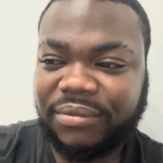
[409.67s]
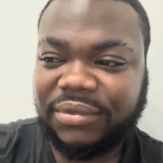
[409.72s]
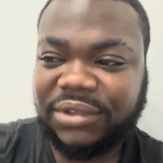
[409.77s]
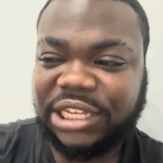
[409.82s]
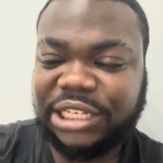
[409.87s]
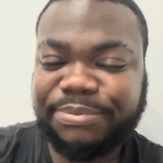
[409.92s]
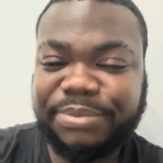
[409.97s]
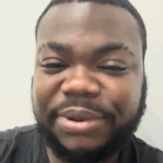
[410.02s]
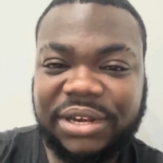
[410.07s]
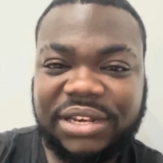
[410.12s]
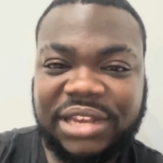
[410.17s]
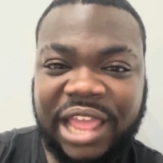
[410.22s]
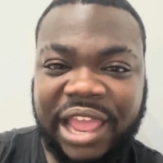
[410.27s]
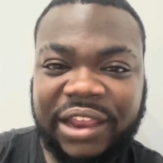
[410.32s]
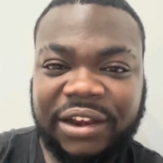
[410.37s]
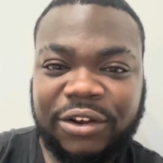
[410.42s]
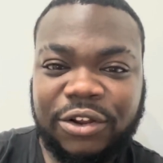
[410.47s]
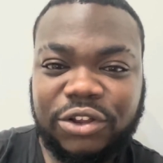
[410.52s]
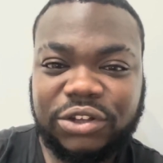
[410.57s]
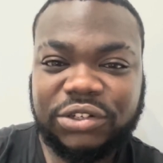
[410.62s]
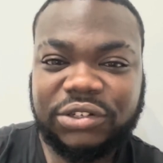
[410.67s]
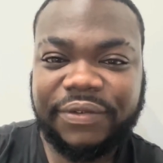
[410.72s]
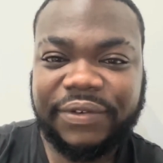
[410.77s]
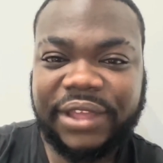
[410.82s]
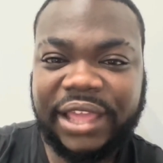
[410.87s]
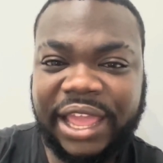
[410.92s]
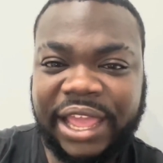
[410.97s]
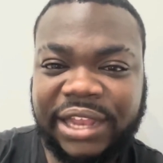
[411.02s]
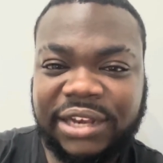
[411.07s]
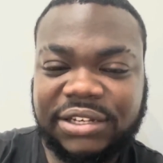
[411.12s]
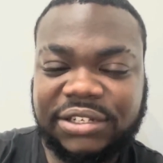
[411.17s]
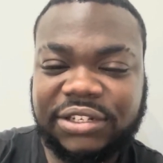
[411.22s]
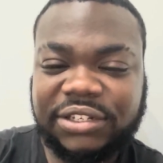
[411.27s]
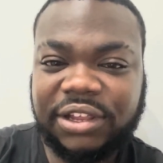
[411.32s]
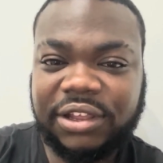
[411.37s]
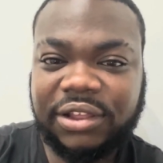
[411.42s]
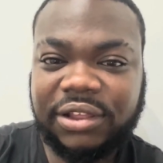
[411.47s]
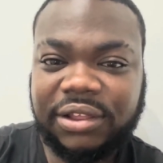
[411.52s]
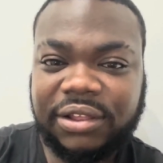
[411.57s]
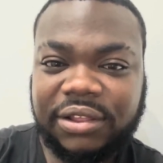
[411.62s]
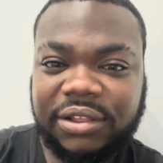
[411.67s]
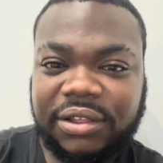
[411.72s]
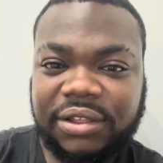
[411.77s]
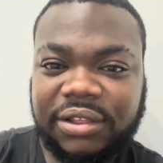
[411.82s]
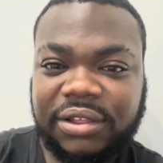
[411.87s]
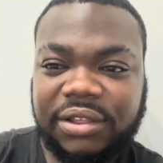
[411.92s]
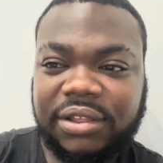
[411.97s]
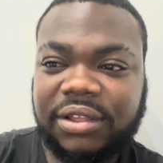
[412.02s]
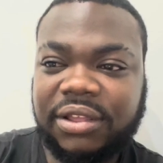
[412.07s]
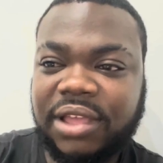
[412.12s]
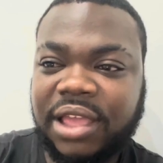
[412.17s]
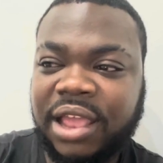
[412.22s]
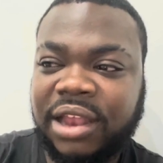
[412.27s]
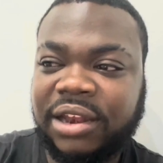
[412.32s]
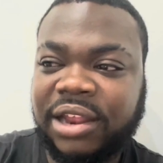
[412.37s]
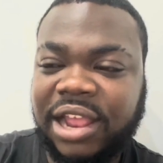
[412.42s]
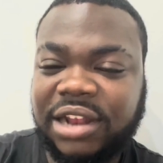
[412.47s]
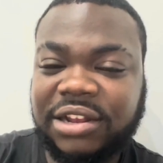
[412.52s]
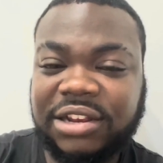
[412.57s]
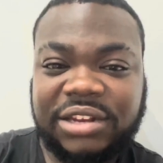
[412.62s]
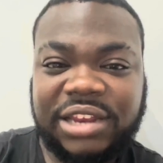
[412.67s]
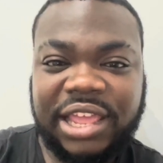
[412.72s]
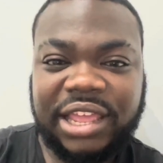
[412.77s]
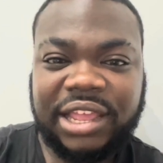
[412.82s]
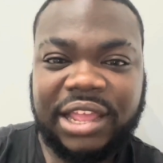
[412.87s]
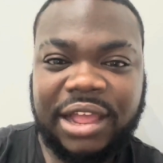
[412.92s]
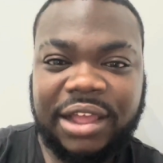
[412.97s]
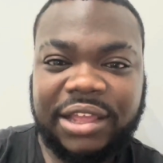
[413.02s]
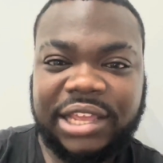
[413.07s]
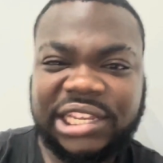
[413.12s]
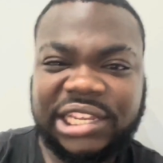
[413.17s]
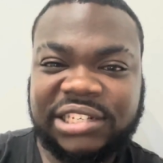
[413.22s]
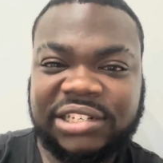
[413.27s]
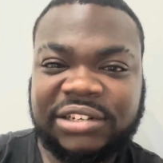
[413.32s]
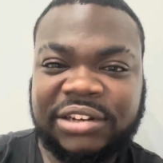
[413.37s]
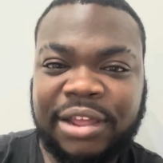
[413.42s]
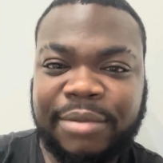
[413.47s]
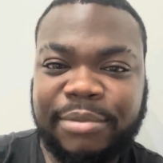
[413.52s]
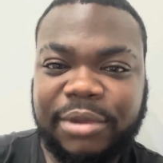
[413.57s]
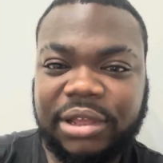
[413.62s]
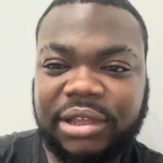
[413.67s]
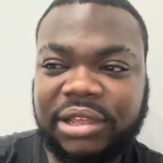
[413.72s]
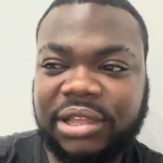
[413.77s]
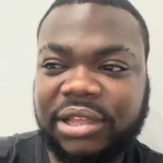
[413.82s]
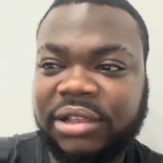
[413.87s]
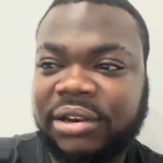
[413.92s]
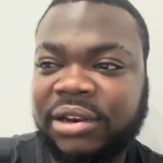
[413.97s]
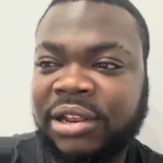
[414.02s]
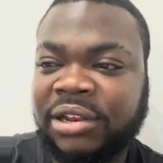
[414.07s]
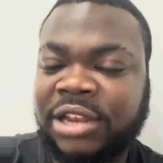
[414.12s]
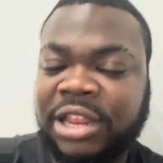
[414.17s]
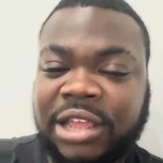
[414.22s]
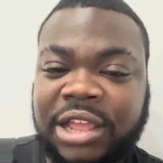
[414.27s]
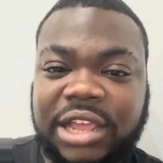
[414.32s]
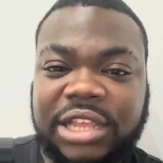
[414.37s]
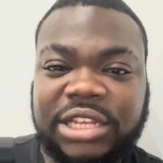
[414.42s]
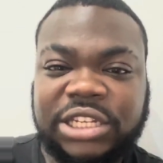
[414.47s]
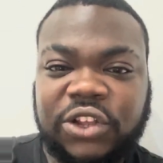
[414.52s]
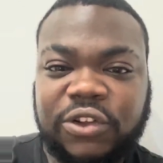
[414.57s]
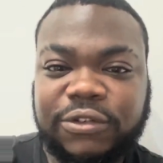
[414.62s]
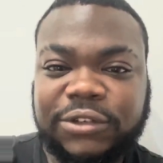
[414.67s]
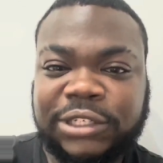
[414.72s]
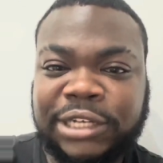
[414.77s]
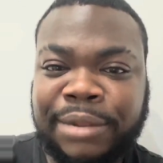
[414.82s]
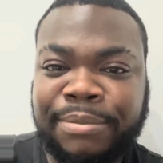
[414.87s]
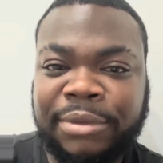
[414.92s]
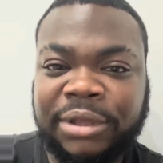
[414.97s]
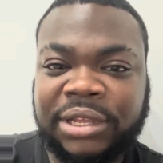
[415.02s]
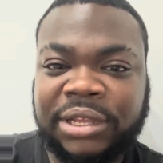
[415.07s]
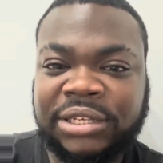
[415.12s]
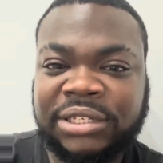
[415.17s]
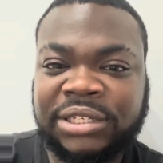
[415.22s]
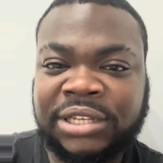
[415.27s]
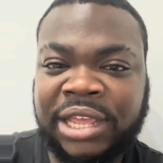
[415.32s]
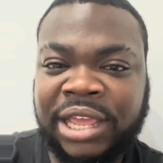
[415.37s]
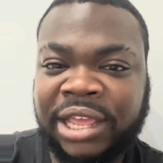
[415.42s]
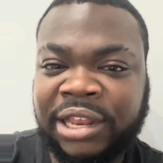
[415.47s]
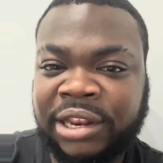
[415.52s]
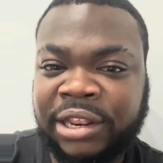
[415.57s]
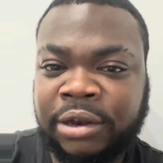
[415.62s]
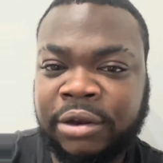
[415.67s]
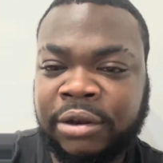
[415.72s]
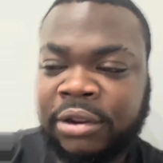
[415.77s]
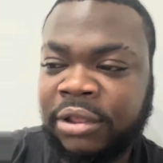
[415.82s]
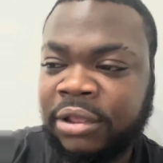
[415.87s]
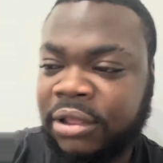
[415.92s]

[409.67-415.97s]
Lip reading: He's been diagnosed with cancer and they had to take out his stomach. They take out his whole stomach inside, and